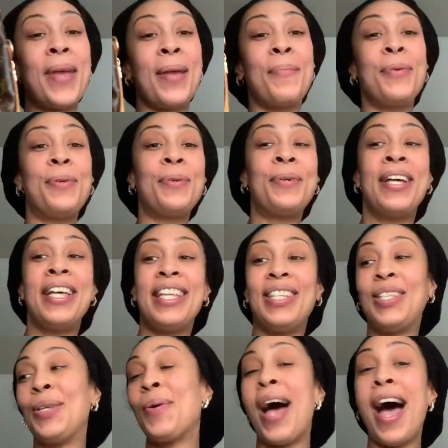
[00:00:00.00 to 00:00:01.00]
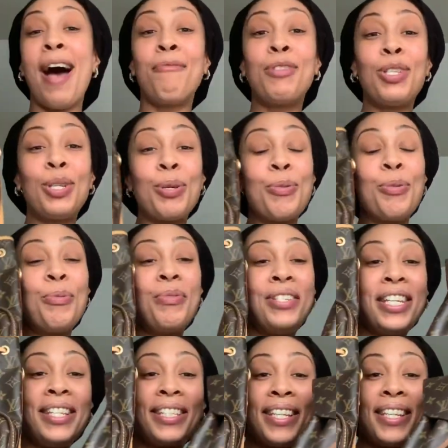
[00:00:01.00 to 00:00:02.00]
able to have 2
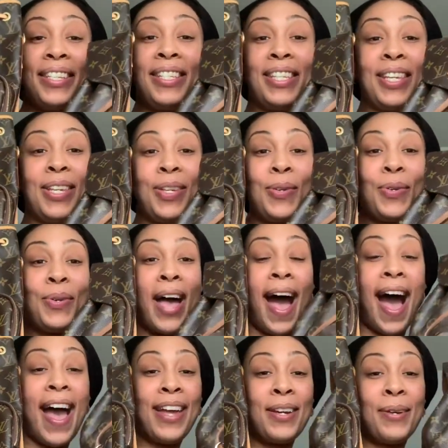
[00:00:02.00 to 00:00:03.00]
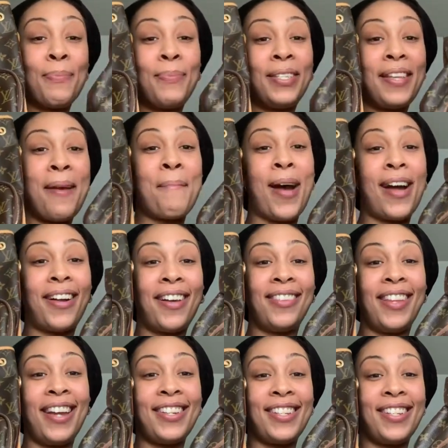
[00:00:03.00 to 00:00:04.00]
discontinued items in my
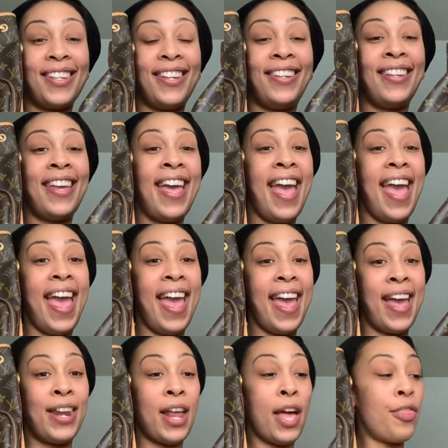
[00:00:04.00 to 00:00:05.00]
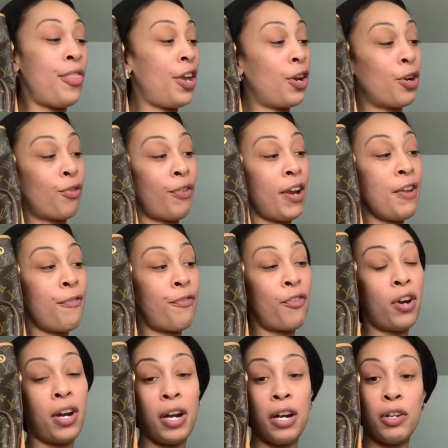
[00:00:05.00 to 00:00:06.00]
collection, and they're great
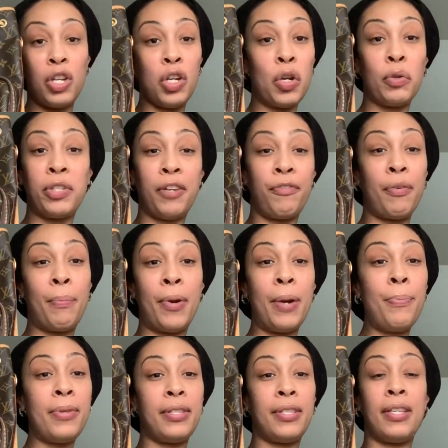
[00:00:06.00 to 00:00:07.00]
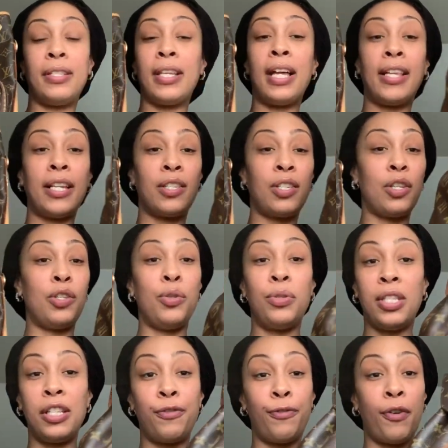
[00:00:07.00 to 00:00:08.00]
for, you know, different purposes. I like to use
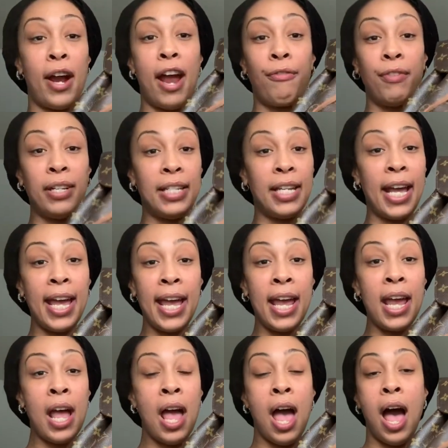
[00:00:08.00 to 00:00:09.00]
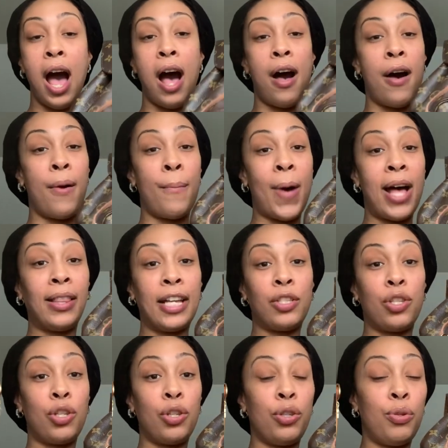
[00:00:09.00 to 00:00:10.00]
this for every day. I like
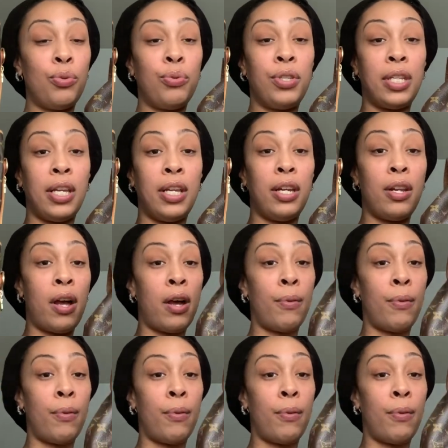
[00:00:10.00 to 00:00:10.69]
to use it